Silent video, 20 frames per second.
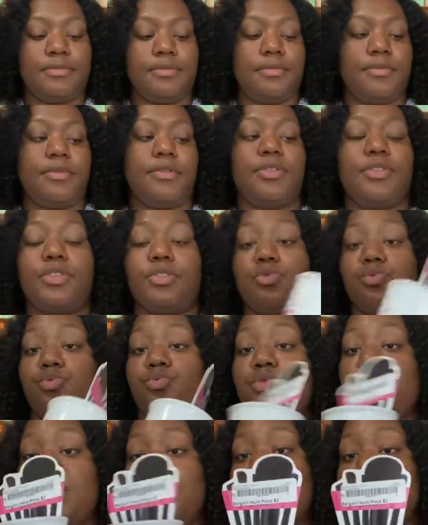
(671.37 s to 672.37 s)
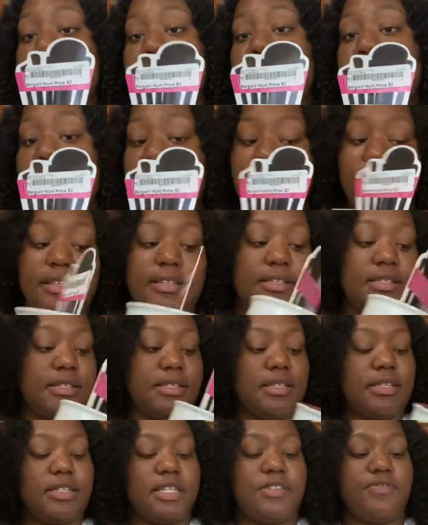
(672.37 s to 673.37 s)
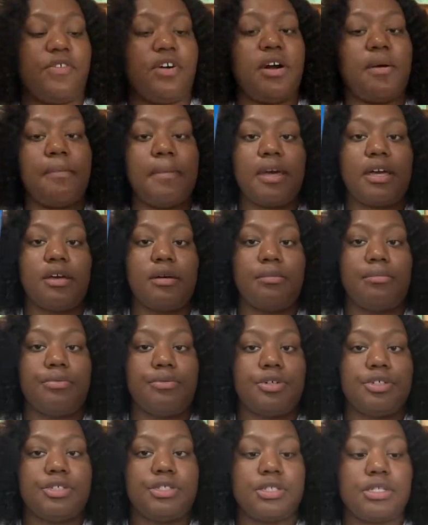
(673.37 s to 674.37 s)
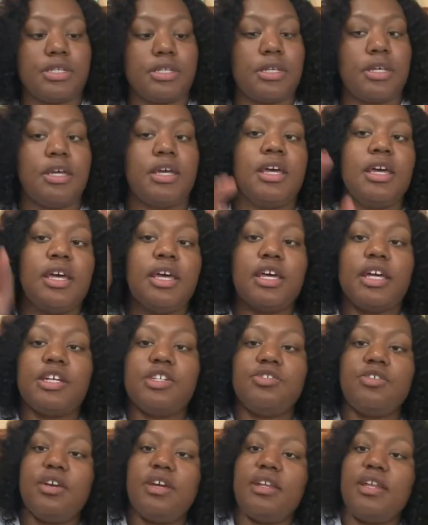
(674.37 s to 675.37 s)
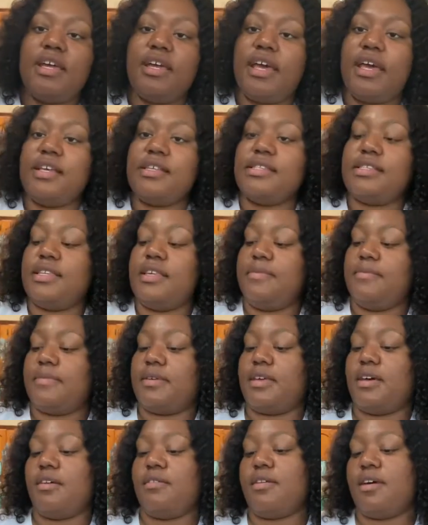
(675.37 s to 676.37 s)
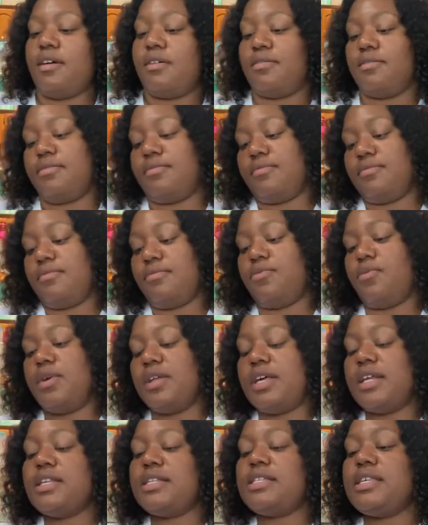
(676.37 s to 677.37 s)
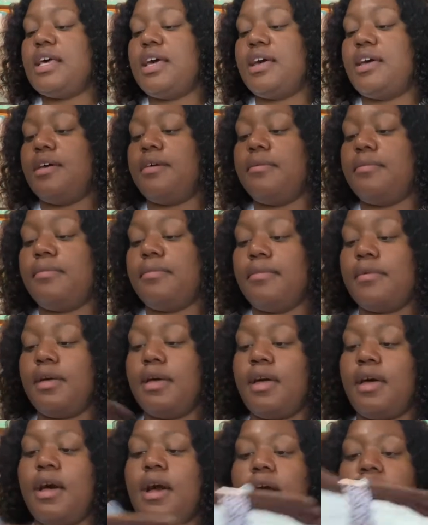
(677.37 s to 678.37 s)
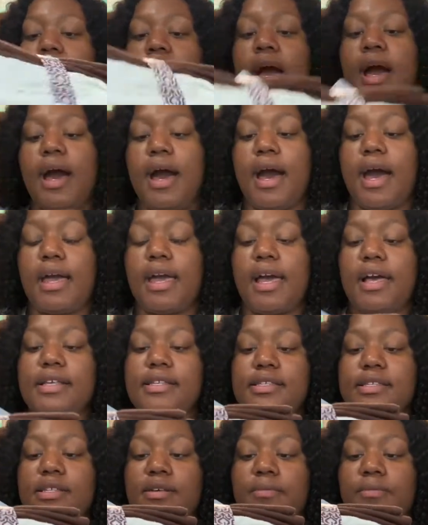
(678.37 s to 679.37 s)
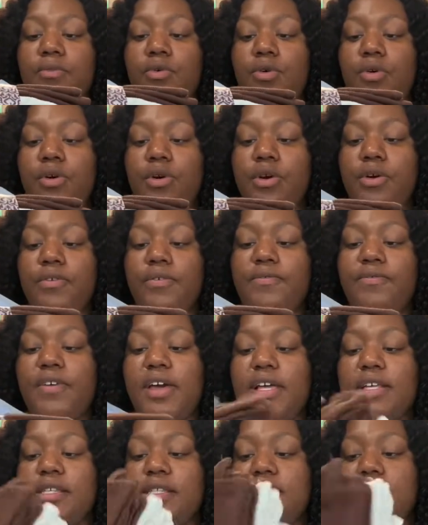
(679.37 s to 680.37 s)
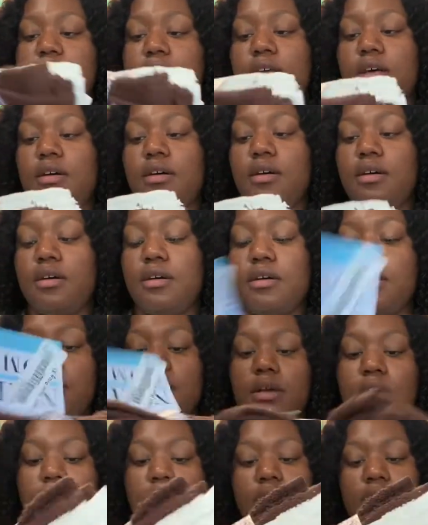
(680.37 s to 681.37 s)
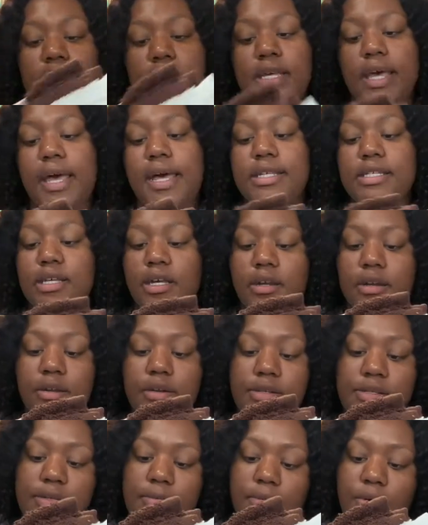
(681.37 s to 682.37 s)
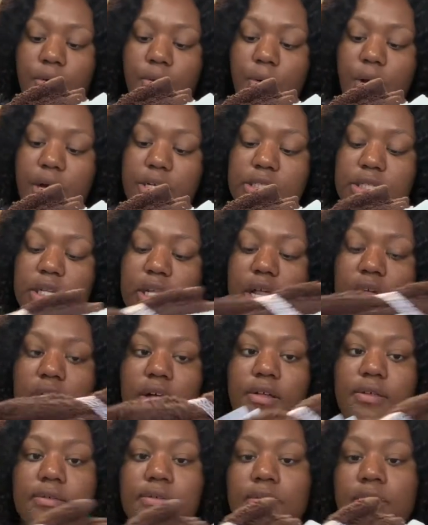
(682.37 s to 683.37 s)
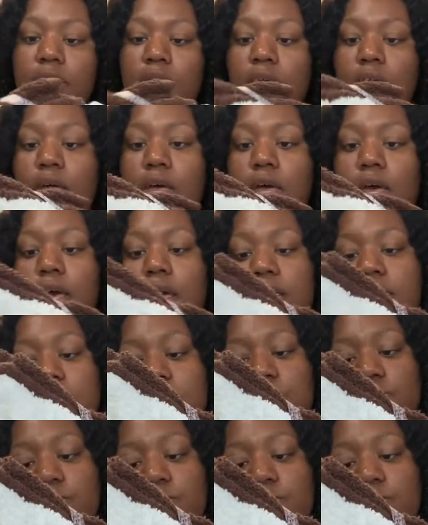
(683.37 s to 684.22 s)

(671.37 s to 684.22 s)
$3. This is for her makeup brushes. Andrea, they can't see me. Hold on. One at a time. I got some more face towels out of there, some more washcloths. And this